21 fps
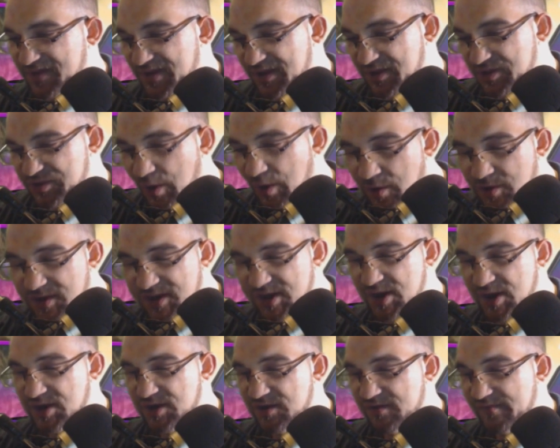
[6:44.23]
You don't
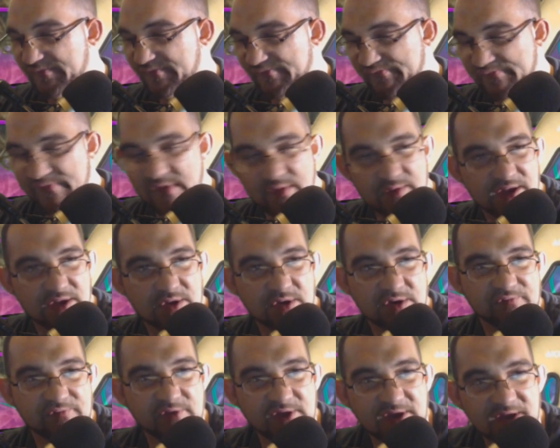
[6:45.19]
get very
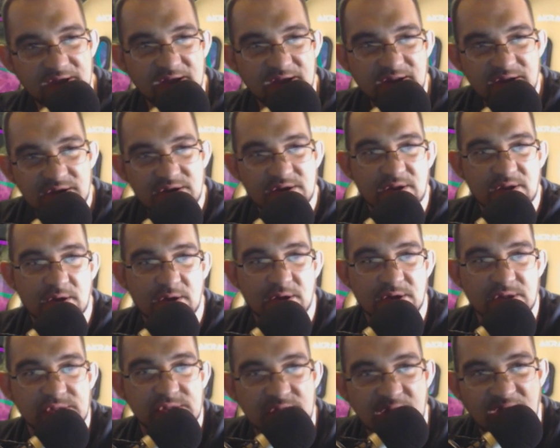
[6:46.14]
good of a hit. You
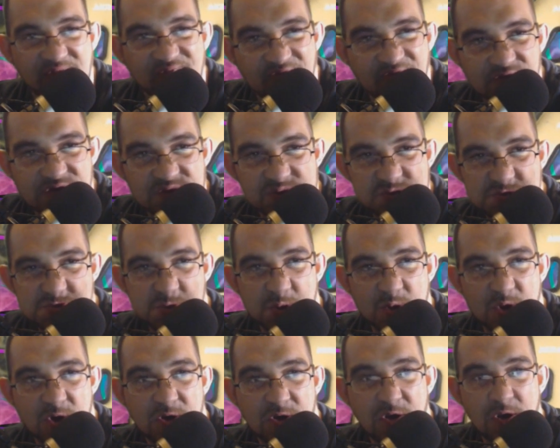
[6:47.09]
know, it's not very
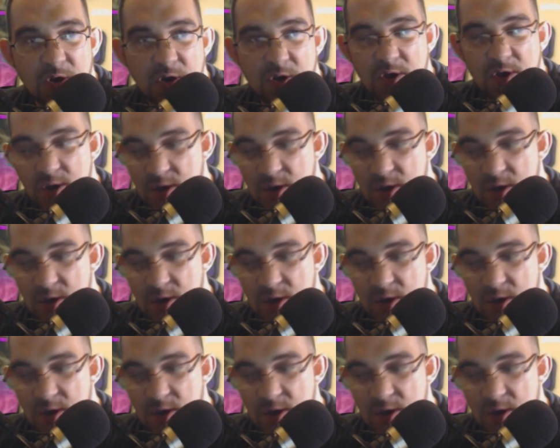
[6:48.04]
strong.